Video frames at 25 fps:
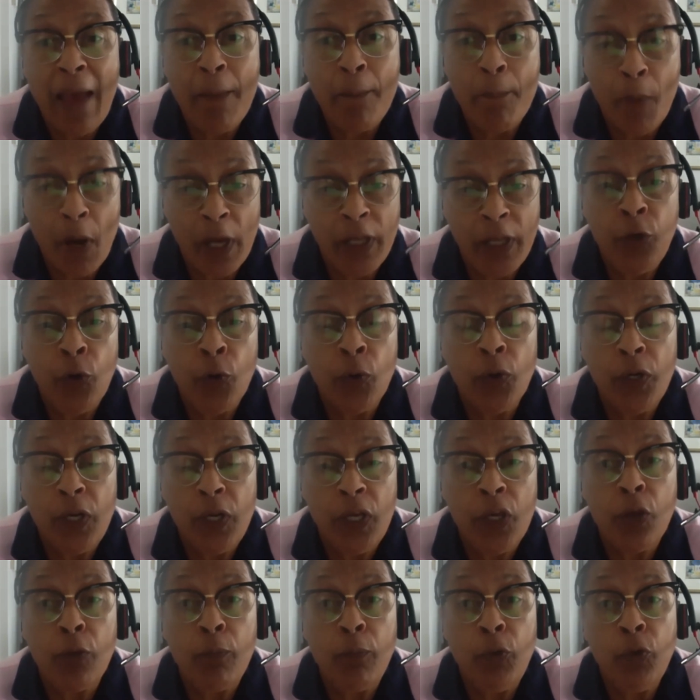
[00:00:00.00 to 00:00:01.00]
minority
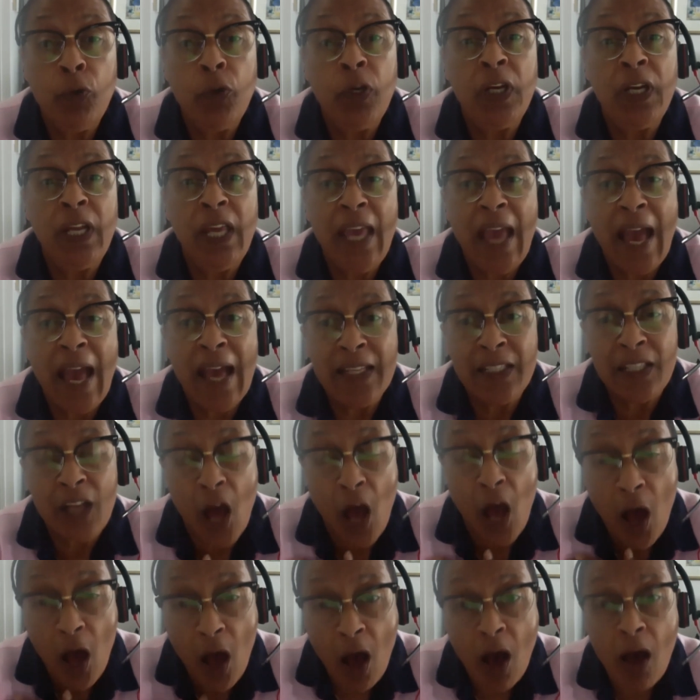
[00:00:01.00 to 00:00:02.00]
community, has
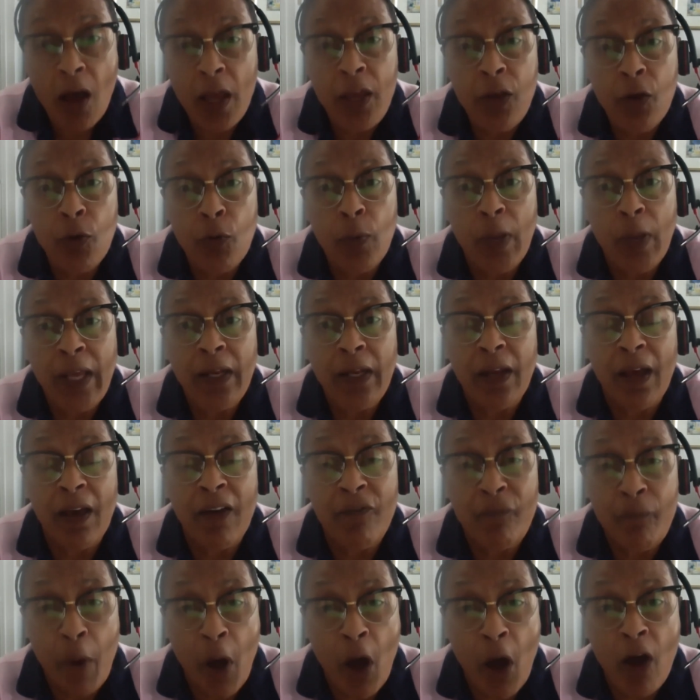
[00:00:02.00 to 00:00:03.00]
a higher rate
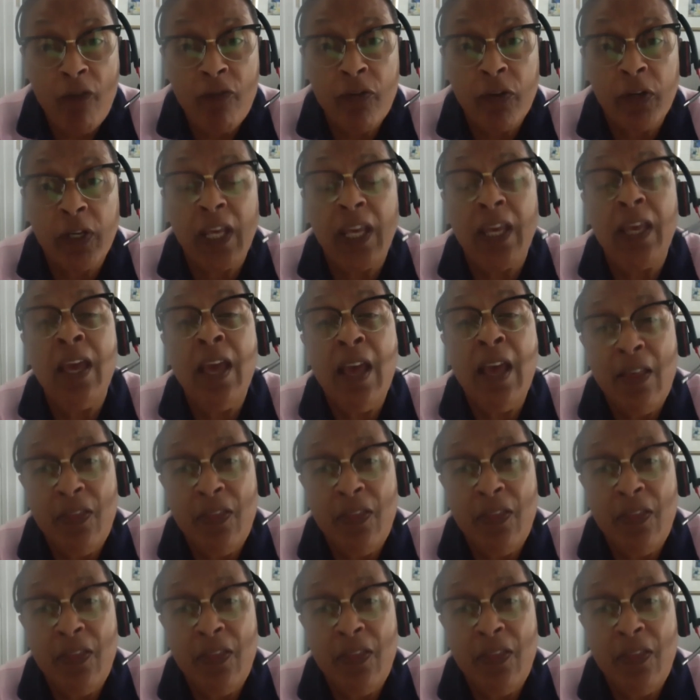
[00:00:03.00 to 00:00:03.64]
of poverty